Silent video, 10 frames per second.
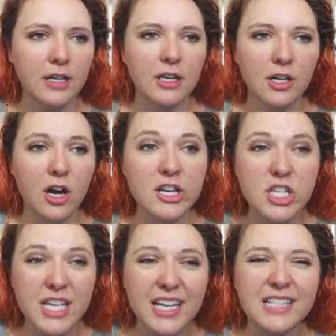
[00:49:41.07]

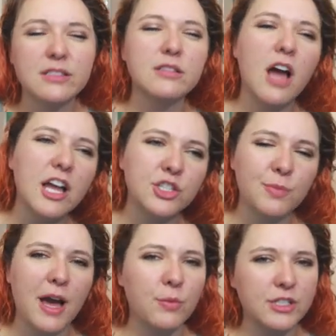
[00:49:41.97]
Kanji is not too
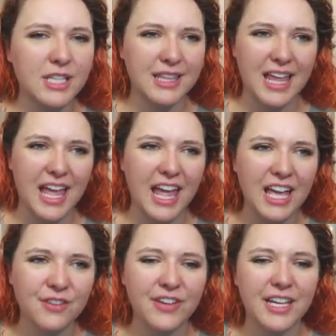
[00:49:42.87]
bad once you get the hang
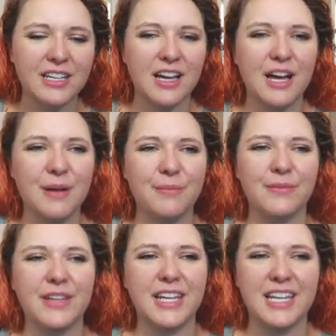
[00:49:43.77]
of it.
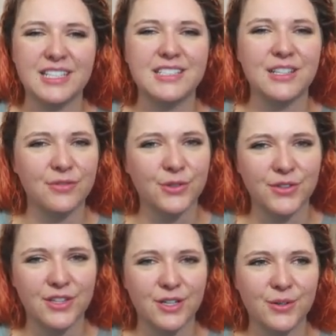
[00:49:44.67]
It is difficult
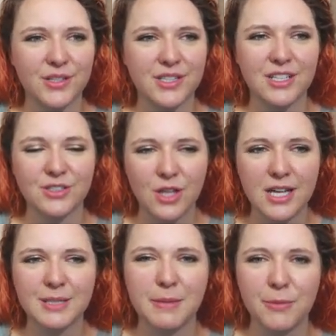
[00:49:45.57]
though. There's a lot
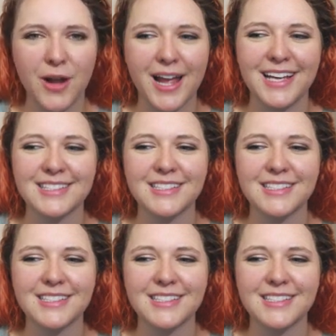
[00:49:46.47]
to memorize.